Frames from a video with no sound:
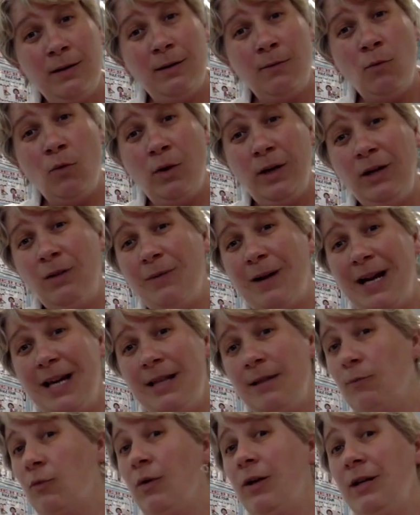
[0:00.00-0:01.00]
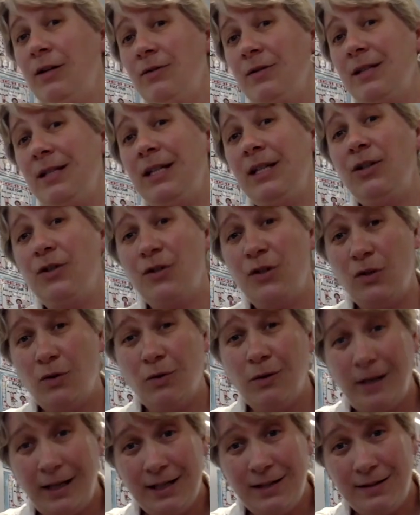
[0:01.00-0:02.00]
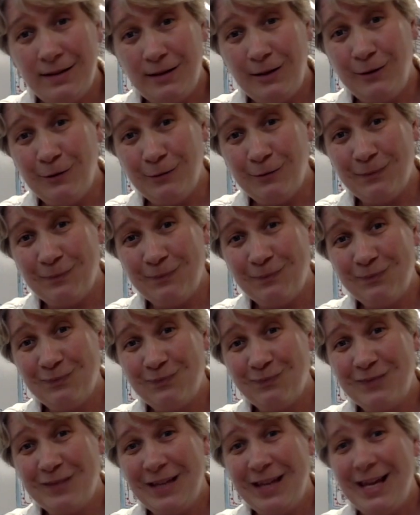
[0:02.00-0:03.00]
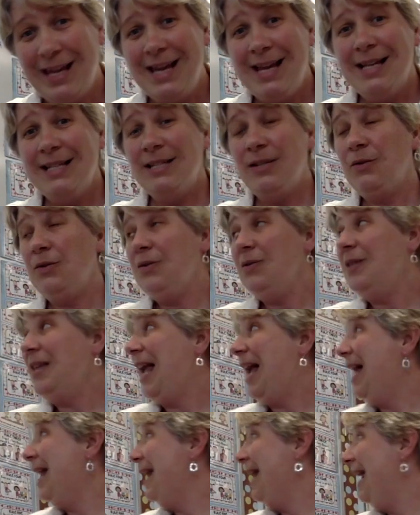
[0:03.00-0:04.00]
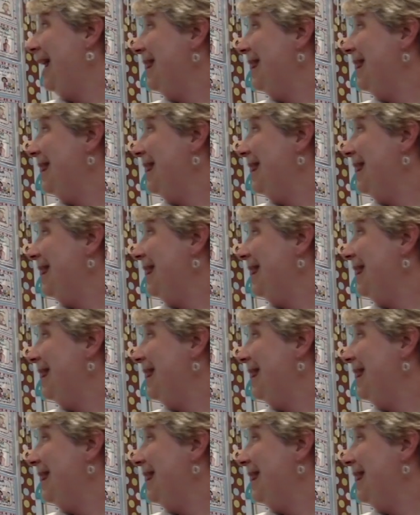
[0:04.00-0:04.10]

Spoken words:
The more you write, the more interesting your story is too. So do that.